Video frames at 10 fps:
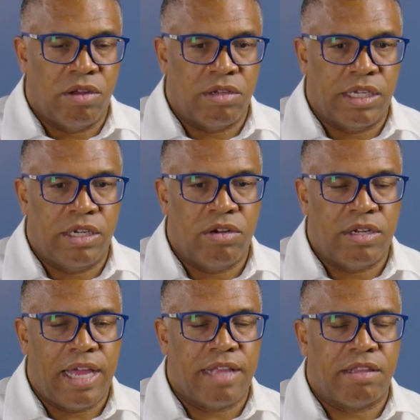In her
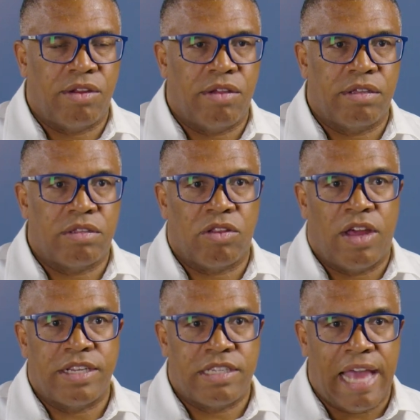death, a
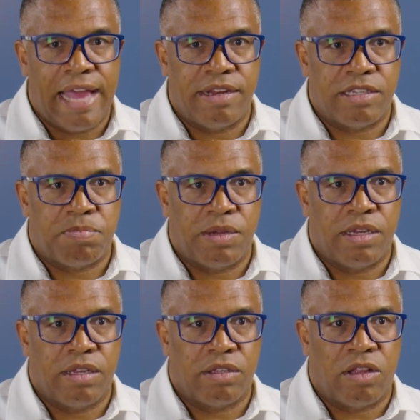lot of sadness, but
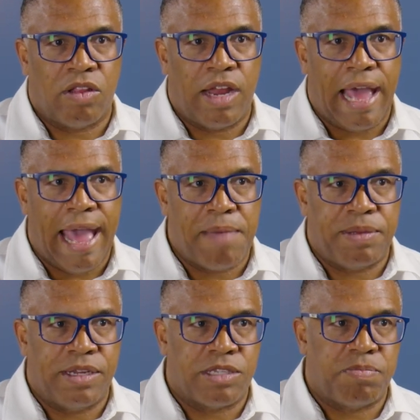a lot of
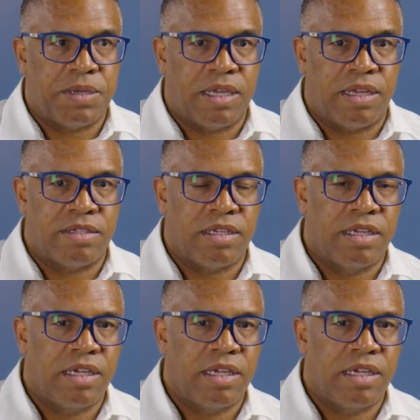happiness because